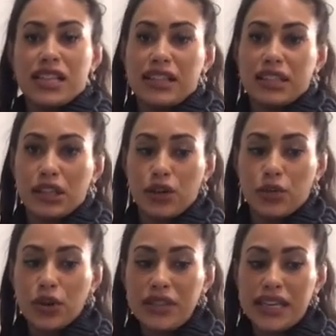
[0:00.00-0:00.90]
and slow
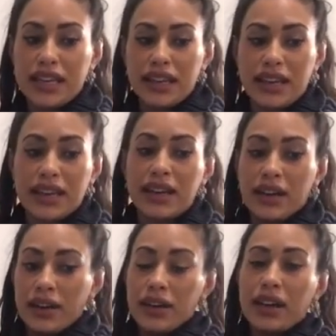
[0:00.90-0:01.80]
wound healing,
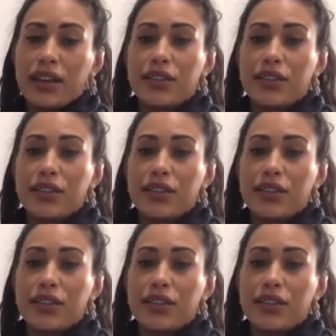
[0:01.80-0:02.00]
a